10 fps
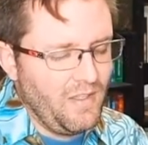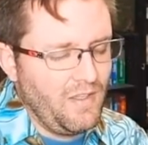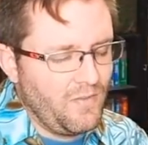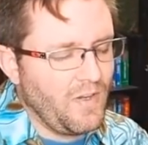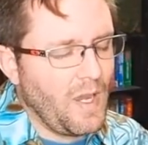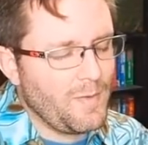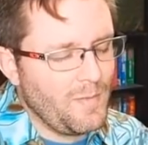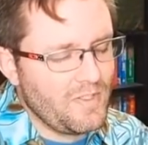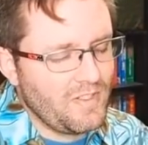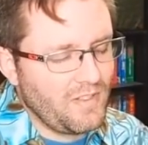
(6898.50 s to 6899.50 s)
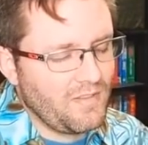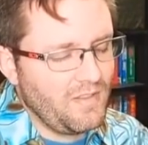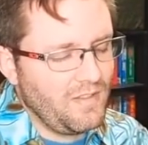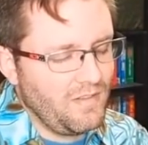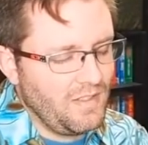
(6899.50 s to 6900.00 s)
it's very optimistic
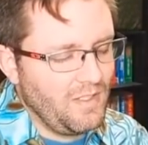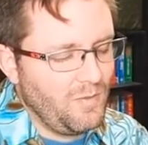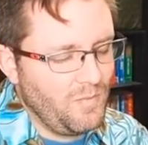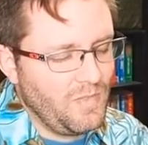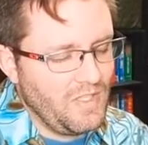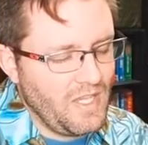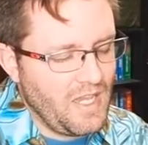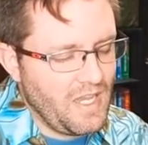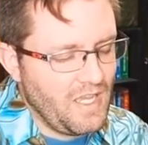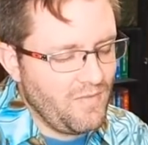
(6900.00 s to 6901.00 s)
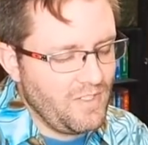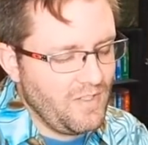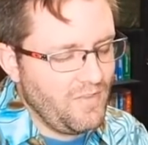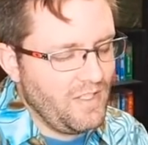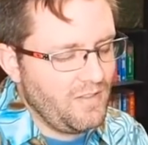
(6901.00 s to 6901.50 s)
that it would be that high of a
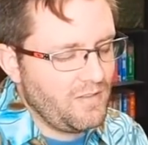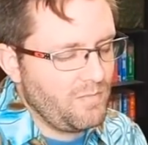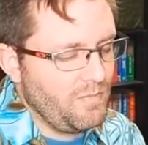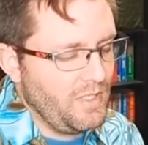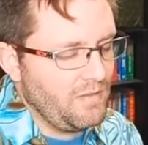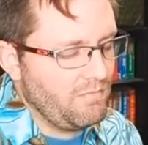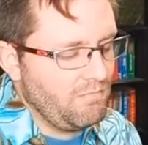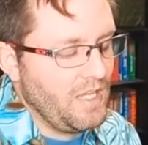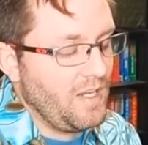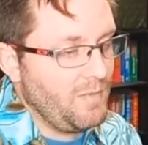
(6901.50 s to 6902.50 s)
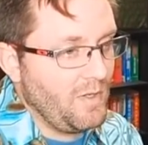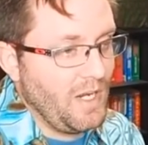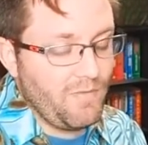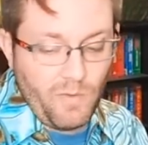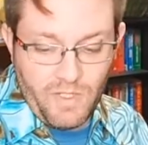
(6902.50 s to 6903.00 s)
dividend, but man, it'd be
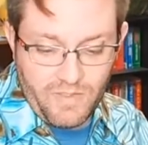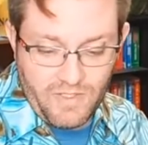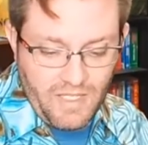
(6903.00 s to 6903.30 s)
great if it was.